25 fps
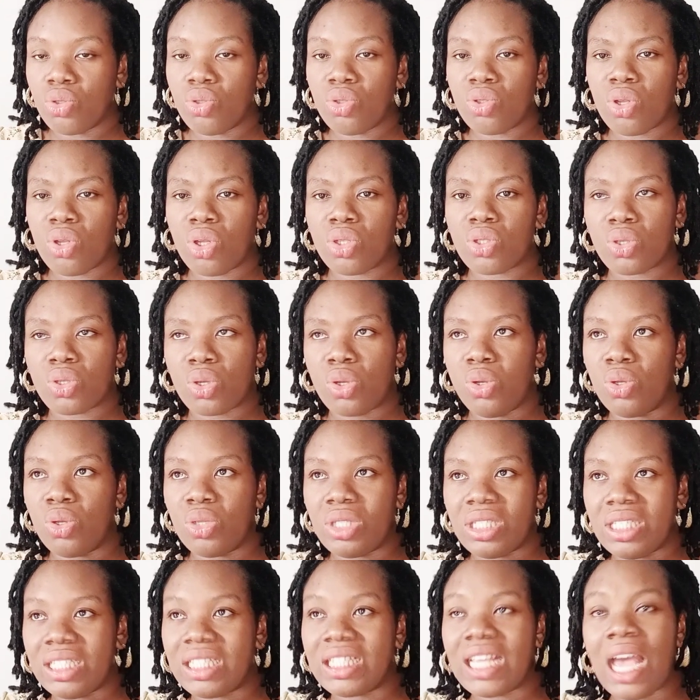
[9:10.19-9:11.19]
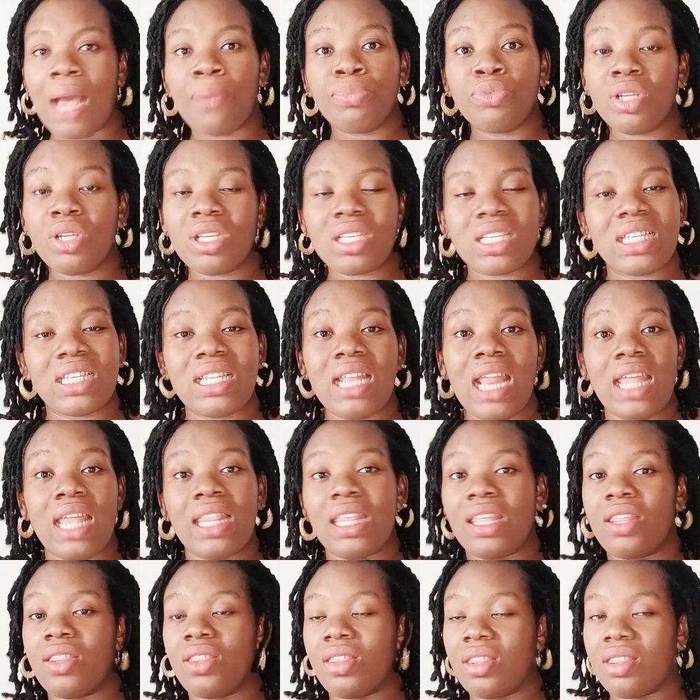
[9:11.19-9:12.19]
Do not close it. I'm just
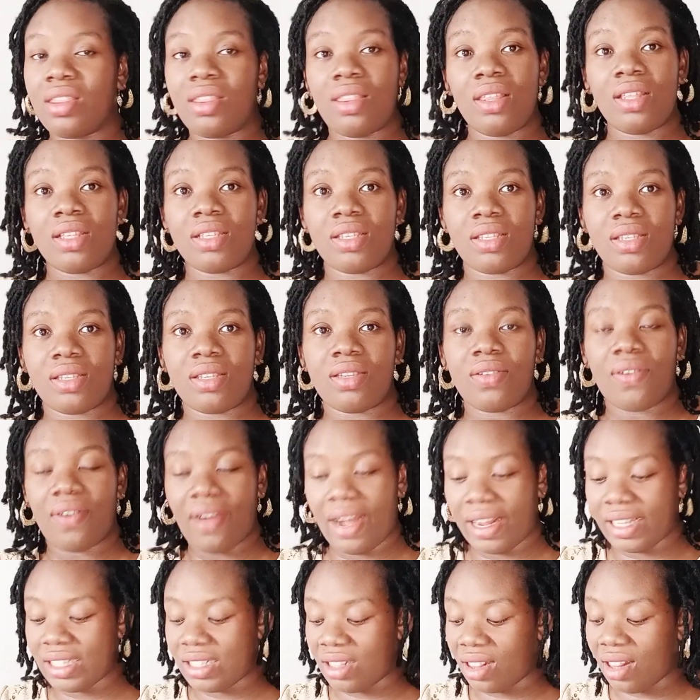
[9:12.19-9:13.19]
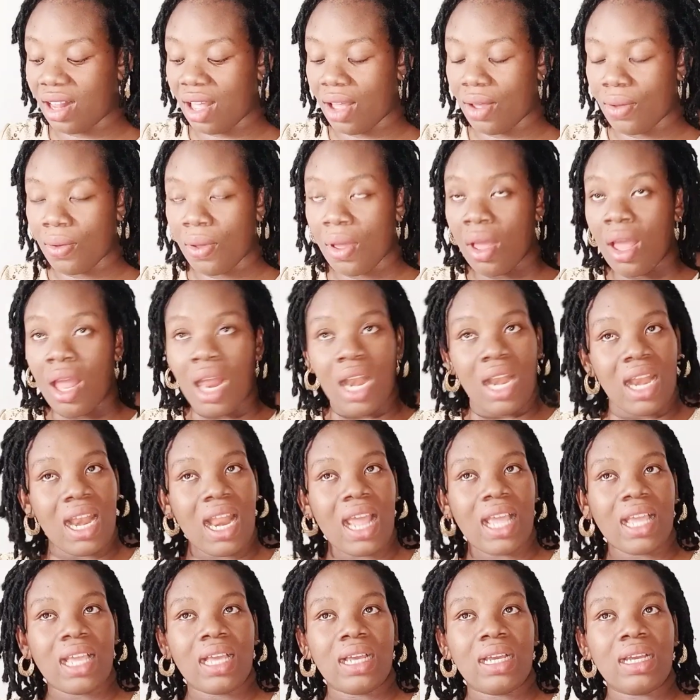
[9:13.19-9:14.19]
learning this right now.
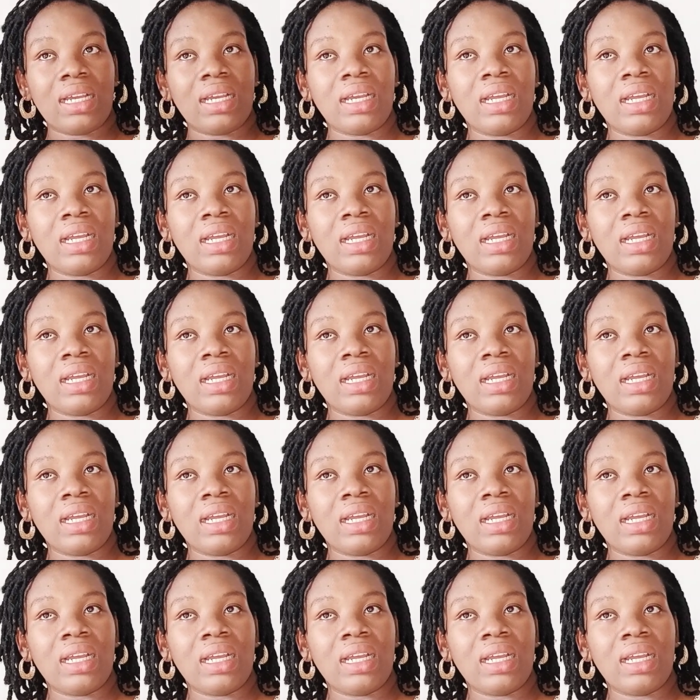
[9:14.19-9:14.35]
Like,